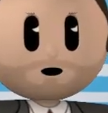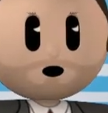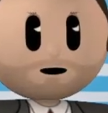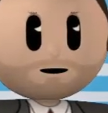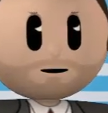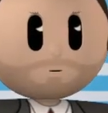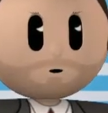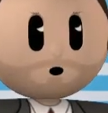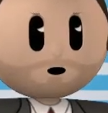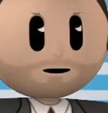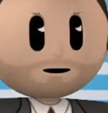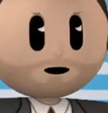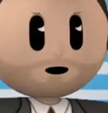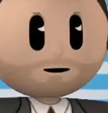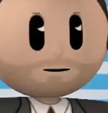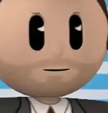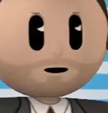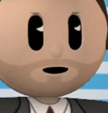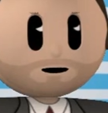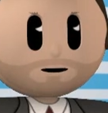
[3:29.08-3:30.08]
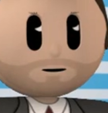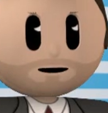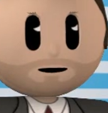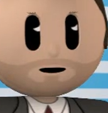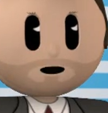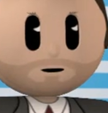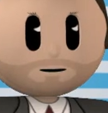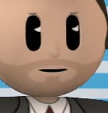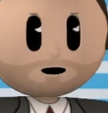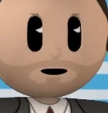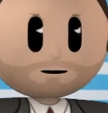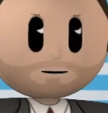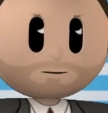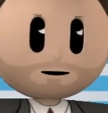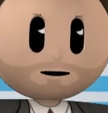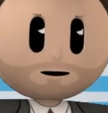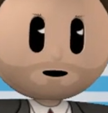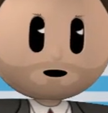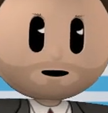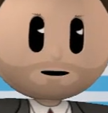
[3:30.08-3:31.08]
And true enough, some people can
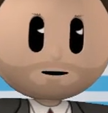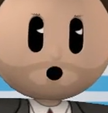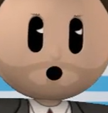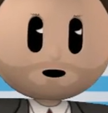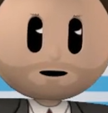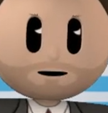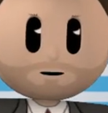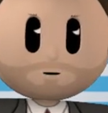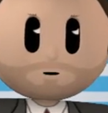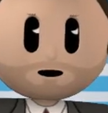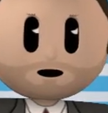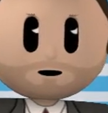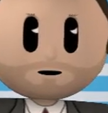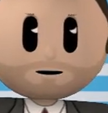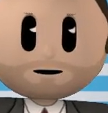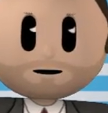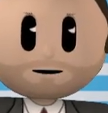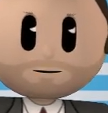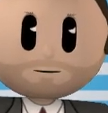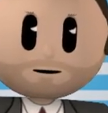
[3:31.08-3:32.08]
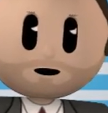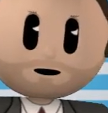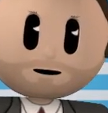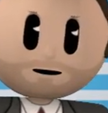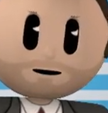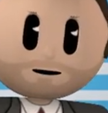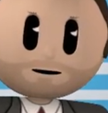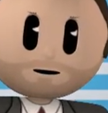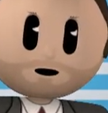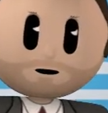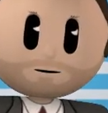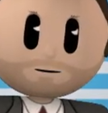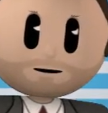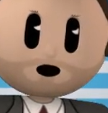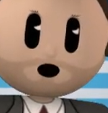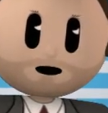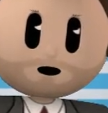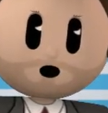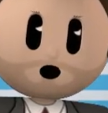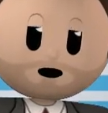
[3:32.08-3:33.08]
say and do terrible things that make
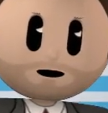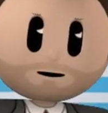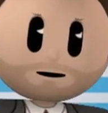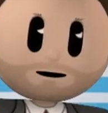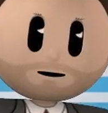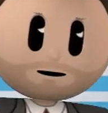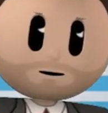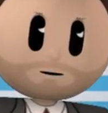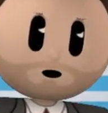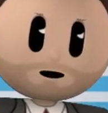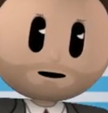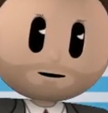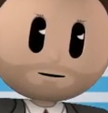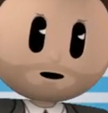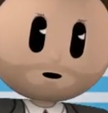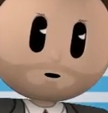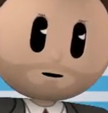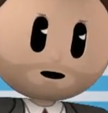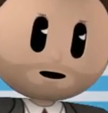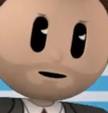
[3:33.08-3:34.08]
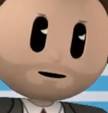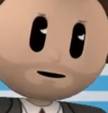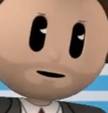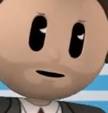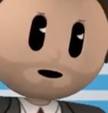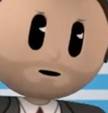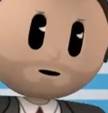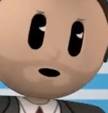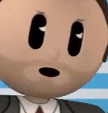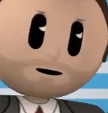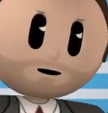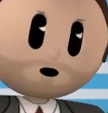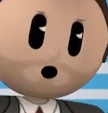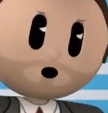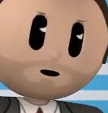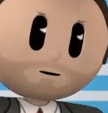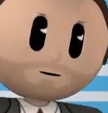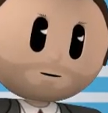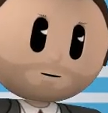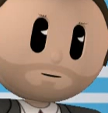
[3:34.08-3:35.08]
us not want to deal with certain people at
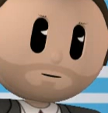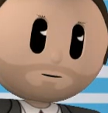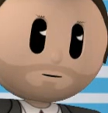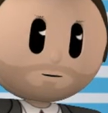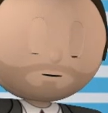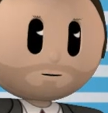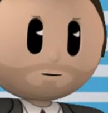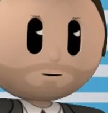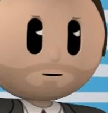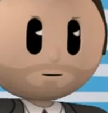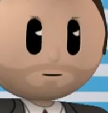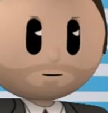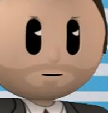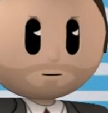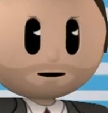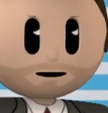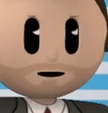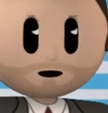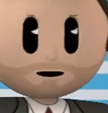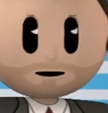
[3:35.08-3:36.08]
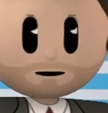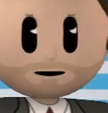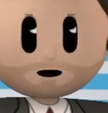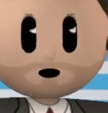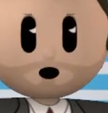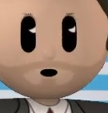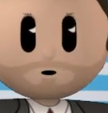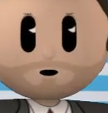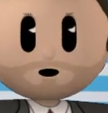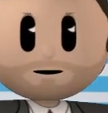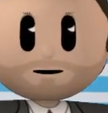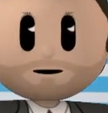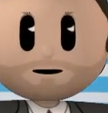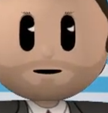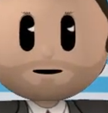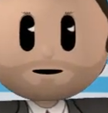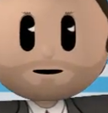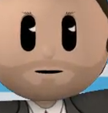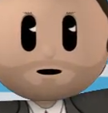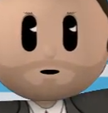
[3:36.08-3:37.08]
all. But if you are a
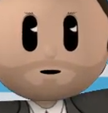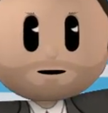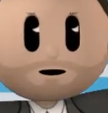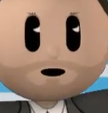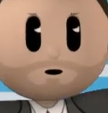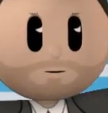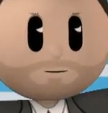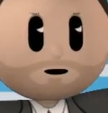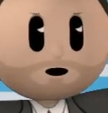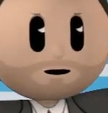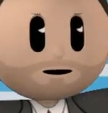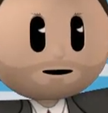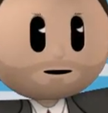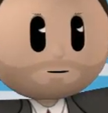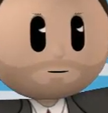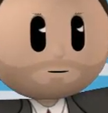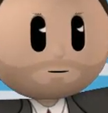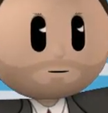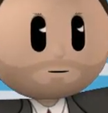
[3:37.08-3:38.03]
good-natured person,